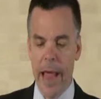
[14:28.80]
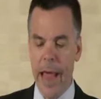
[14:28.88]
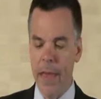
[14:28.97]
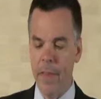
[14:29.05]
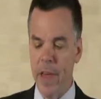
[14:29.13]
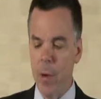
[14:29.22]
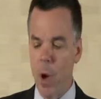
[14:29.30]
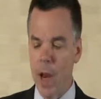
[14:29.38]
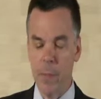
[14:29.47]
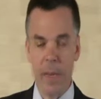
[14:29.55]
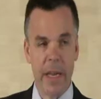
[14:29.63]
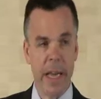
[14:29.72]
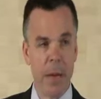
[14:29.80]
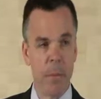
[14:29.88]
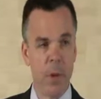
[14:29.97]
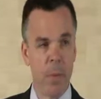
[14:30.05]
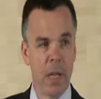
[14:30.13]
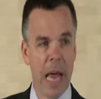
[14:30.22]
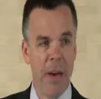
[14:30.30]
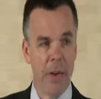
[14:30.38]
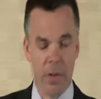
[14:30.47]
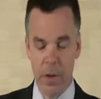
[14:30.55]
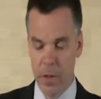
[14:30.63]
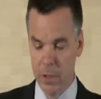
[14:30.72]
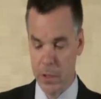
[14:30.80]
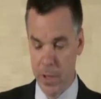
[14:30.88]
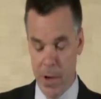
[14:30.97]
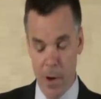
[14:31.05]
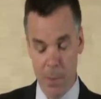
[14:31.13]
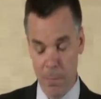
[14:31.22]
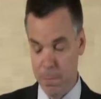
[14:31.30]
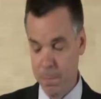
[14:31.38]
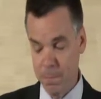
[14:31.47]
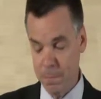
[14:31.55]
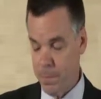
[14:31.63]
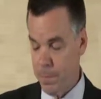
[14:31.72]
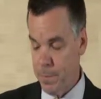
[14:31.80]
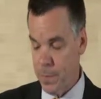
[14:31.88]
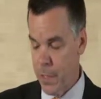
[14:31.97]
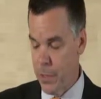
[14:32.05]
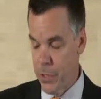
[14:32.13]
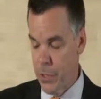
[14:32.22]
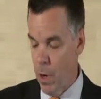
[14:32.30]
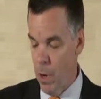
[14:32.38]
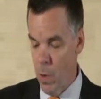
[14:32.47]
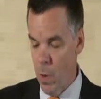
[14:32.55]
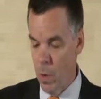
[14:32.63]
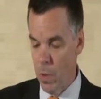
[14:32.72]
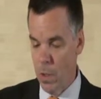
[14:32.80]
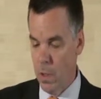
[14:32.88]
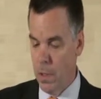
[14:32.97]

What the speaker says: and they wanted me to get people out of the nursing home. So